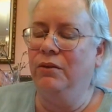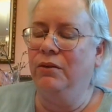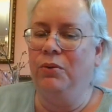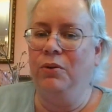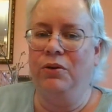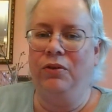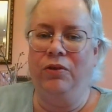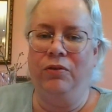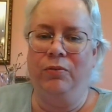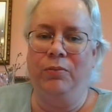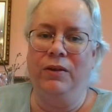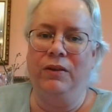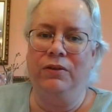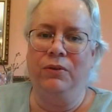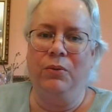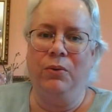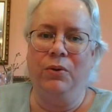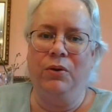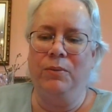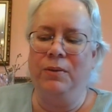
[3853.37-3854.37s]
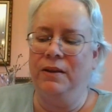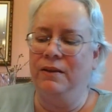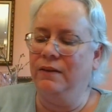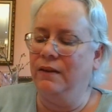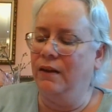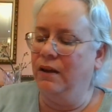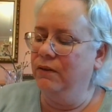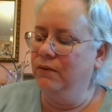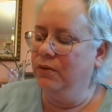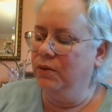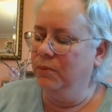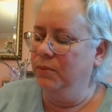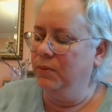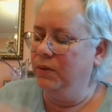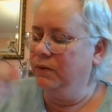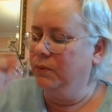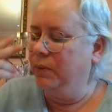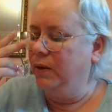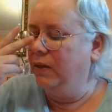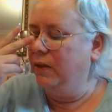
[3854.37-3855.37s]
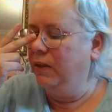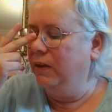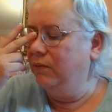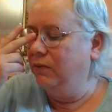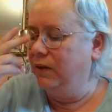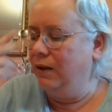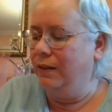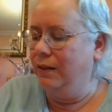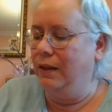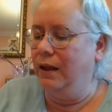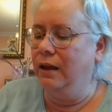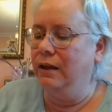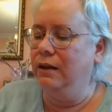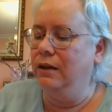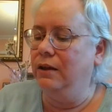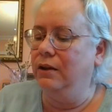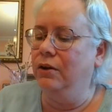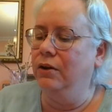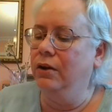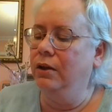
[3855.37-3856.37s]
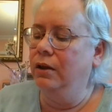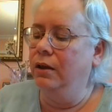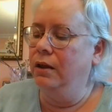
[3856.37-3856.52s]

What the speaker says: Christmas ornaments out of them as well. They've done that here.